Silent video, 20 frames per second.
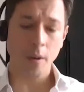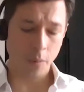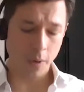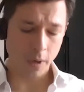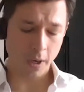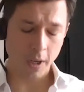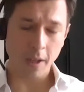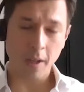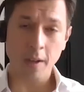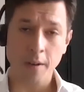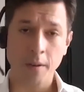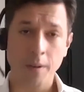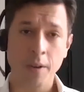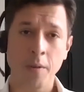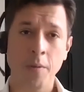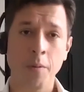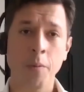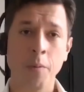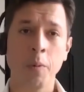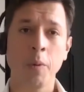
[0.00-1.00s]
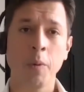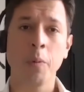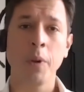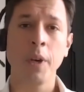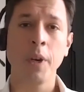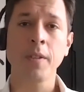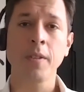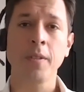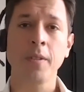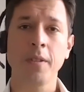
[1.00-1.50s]
and we need to
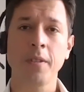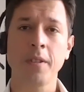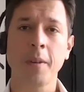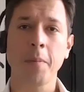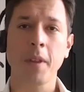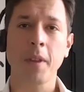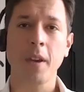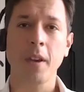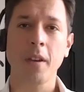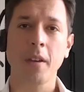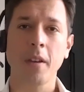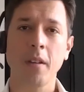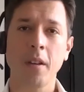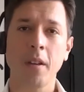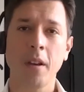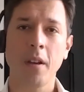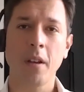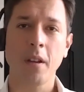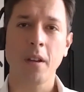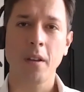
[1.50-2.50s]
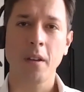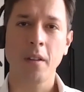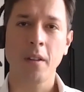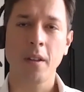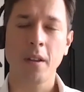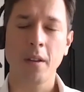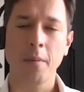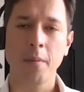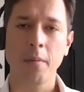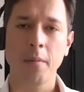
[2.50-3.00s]
do the same thing in
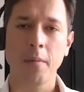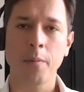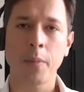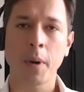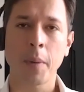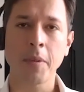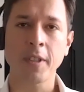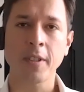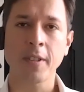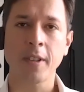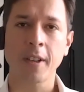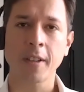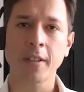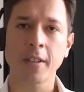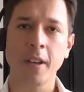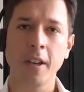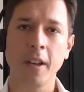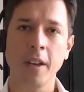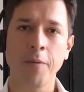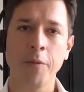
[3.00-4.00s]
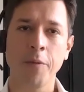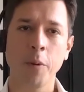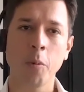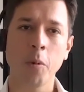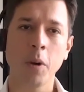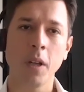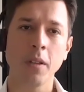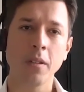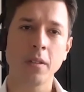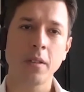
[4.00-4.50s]
the property sector. If we
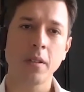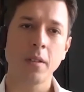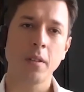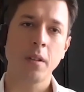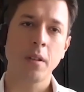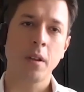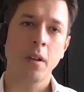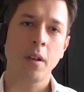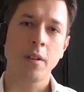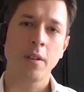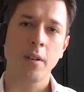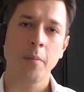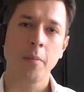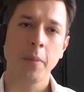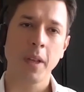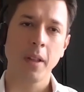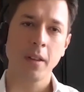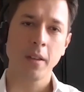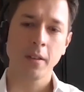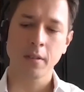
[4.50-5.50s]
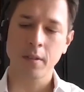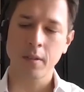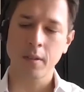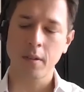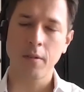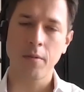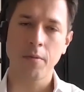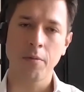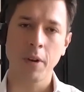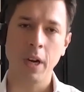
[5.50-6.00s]
want buildings
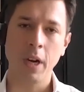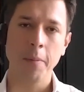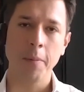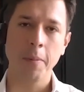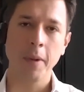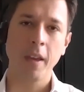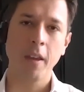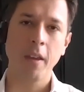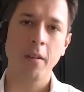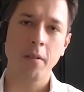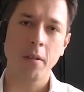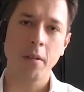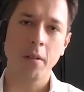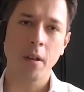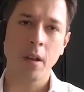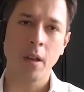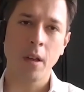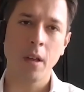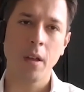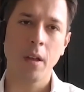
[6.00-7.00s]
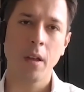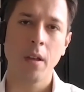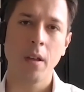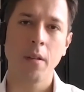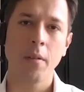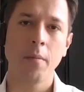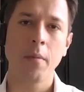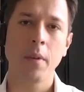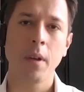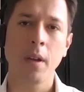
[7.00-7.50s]
to really be
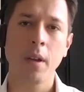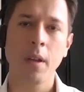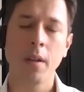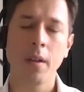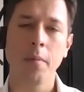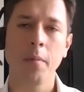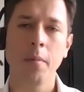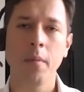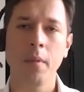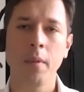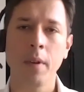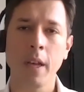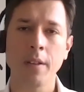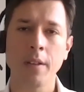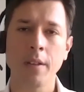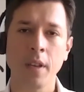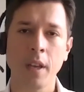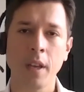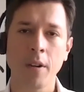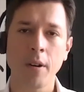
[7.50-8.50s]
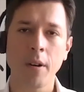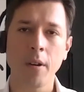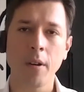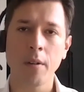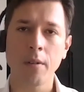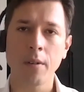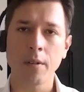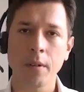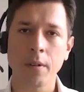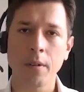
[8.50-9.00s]
net zero
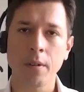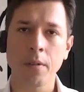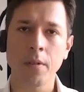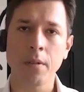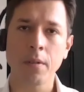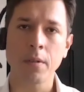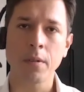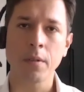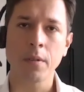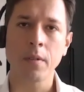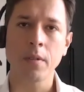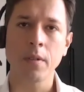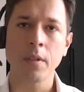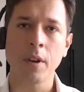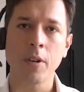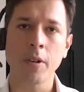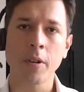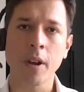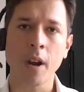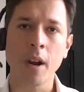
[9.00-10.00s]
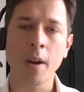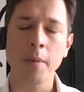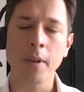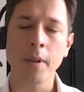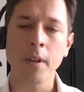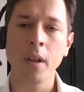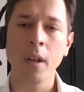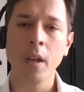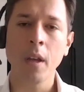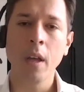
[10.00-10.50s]
or zero
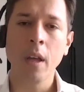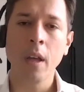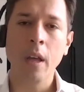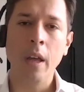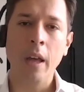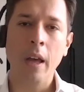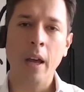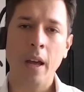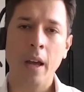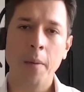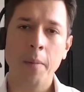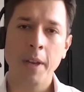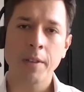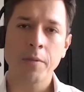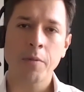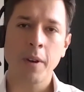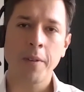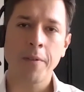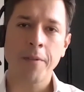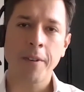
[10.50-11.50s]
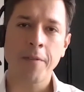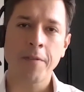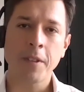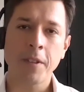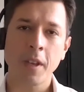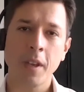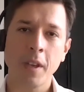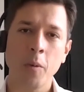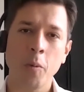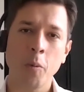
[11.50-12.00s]
carbon by
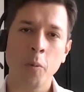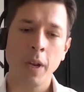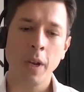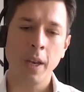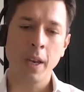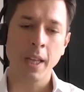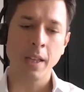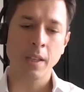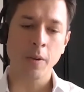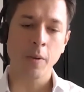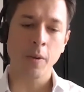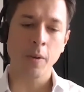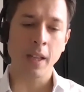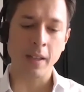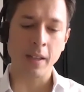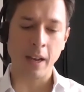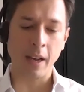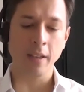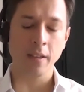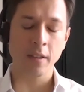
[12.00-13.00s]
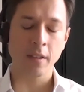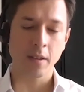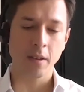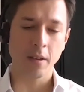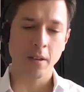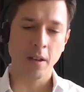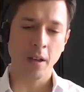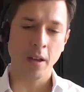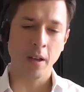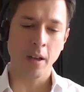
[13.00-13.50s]
2050, we need to at least
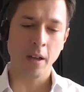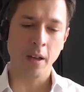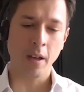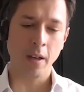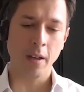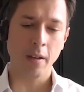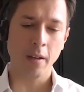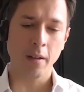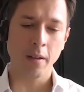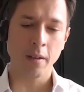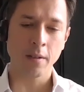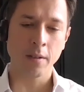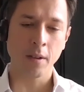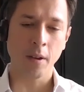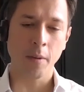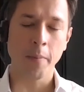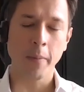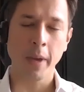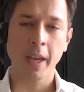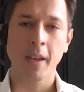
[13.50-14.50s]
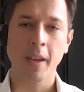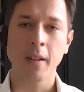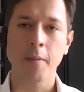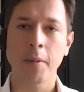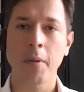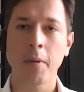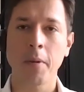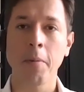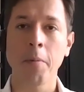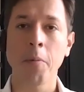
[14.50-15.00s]
stop making the
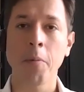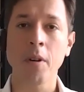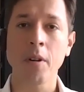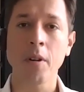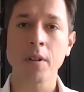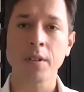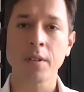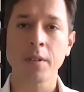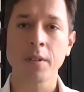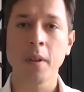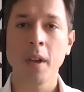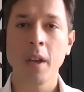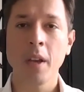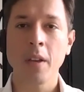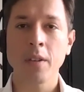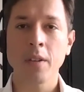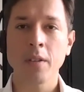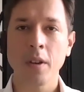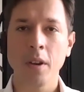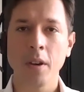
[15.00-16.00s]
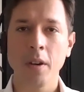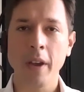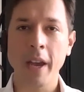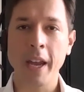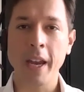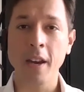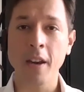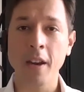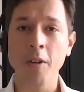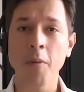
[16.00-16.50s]
problem worse. So
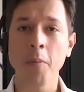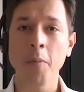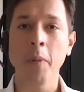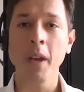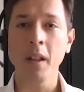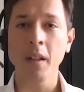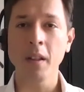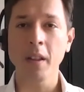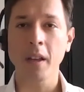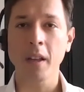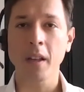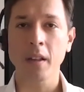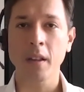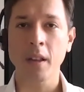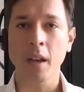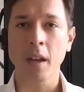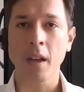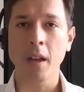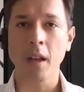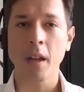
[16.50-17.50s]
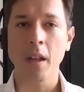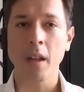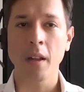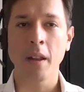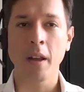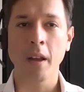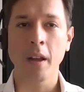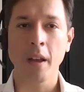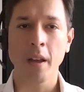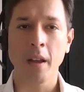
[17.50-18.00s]
any new building that
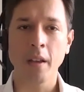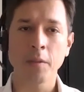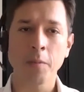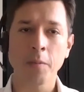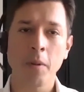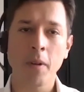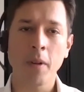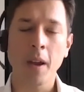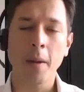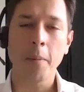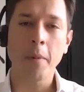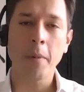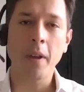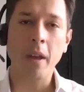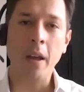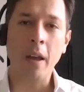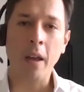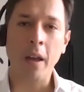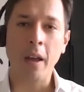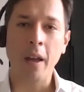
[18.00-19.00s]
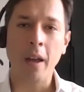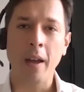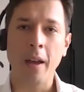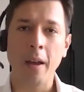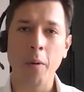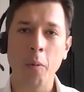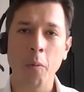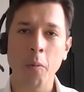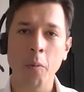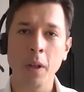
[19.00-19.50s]
is put up
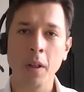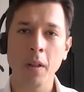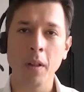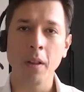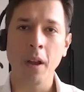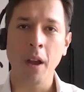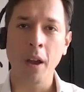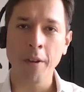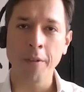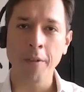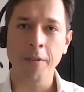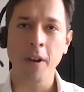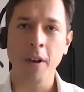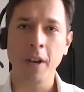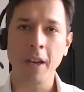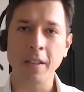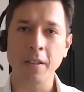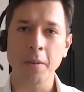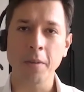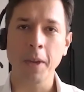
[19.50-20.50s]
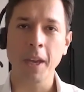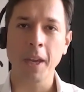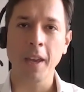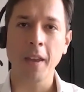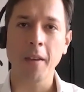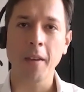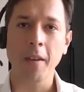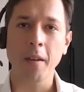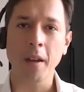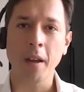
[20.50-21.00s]
will hopefully need to
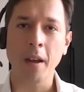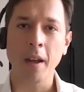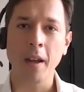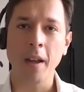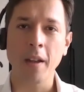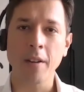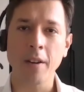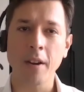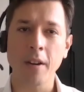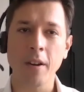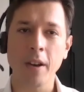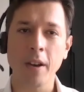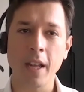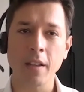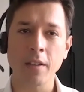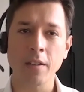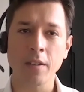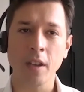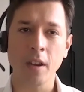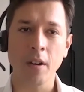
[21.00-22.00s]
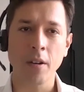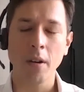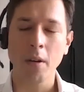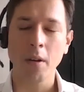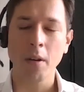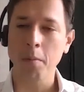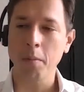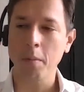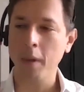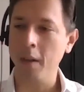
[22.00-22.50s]
be net
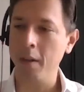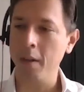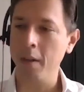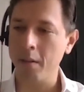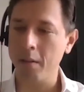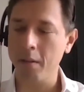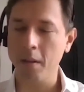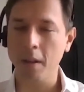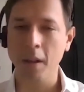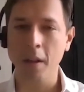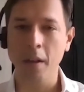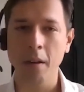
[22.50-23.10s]
zero in